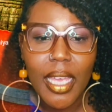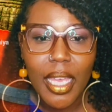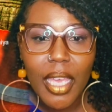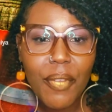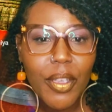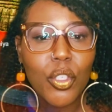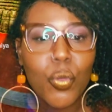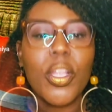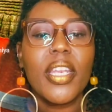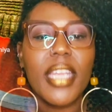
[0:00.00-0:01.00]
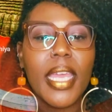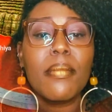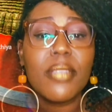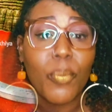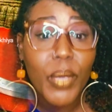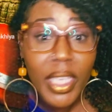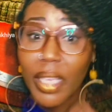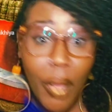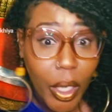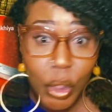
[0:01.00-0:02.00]
even to the names that we
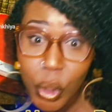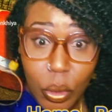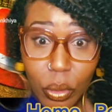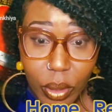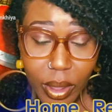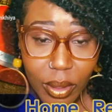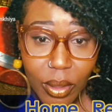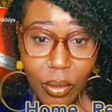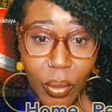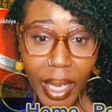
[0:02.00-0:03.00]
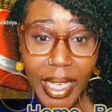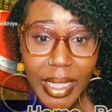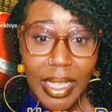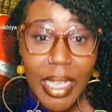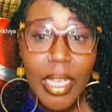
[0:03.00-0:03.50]
give our children, right?